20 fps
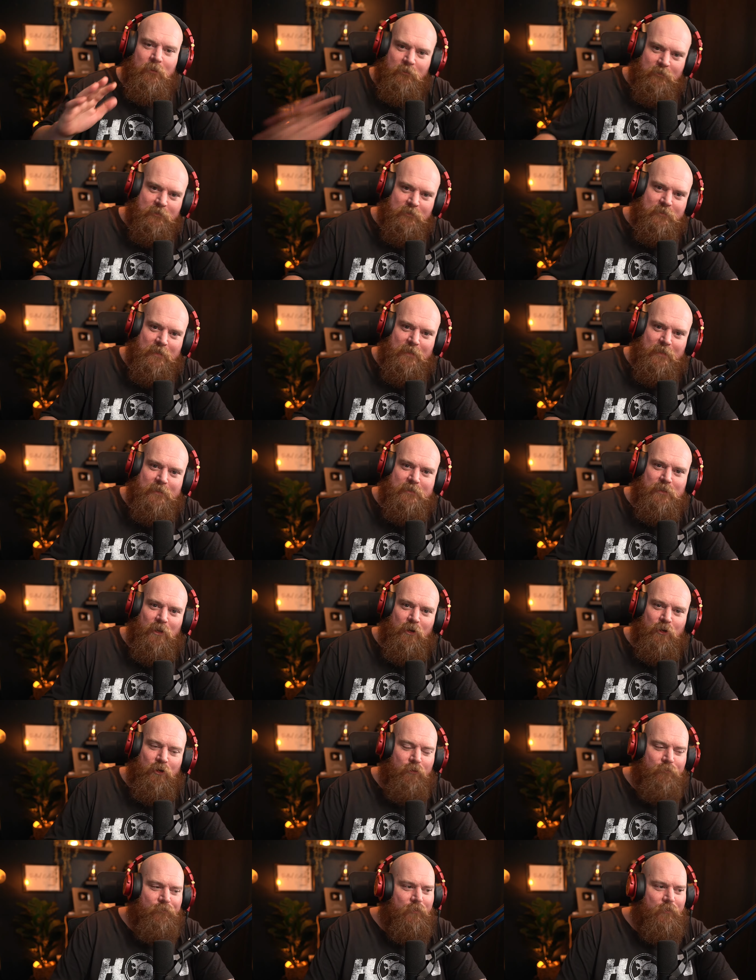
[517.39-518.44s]
The sun is no
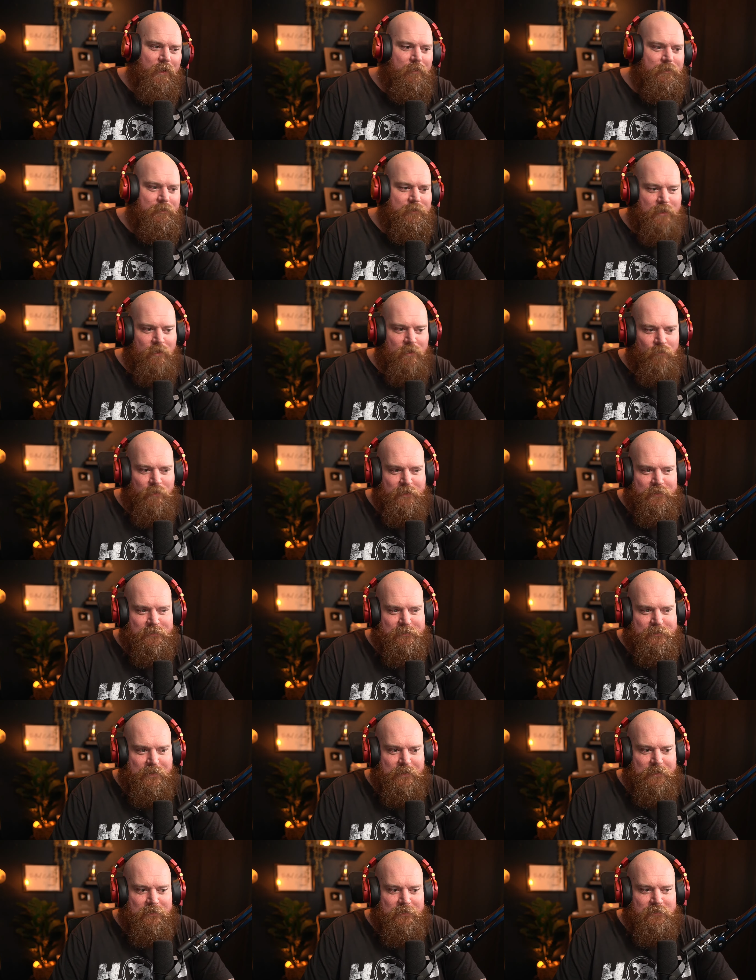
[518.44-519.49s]
good for you. So when I
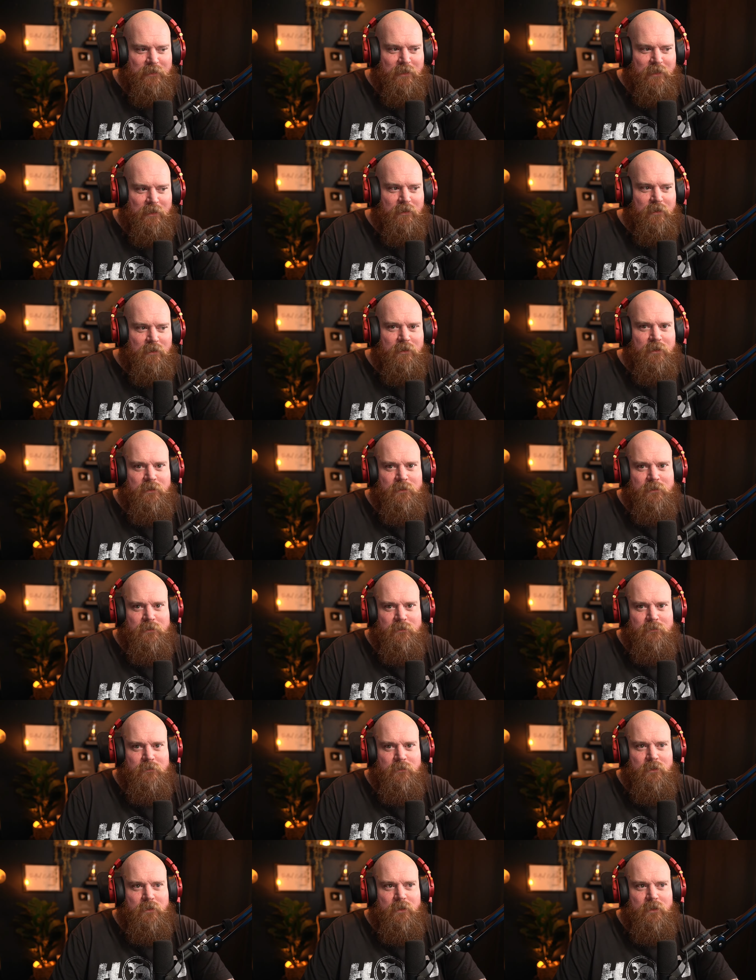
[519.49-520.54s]
see it, and it's like, ah, oh,